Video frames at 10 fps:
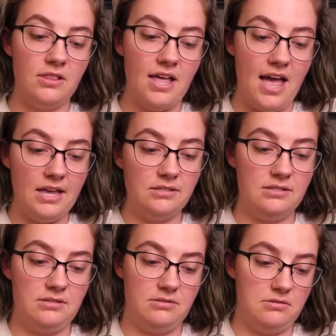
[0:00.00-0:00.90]

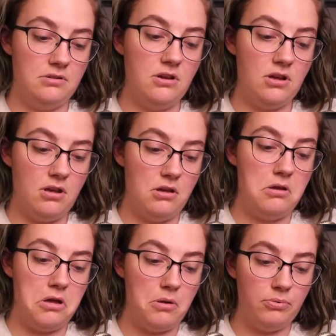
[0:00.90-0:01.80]
last
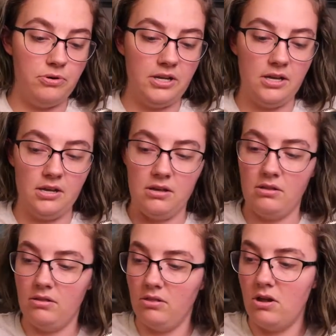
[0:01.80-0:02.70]
a pretty
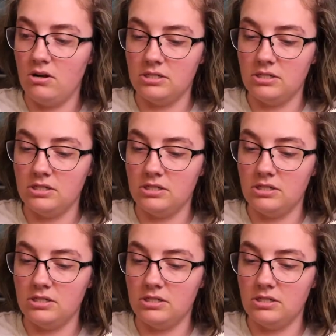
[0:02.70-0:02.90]
long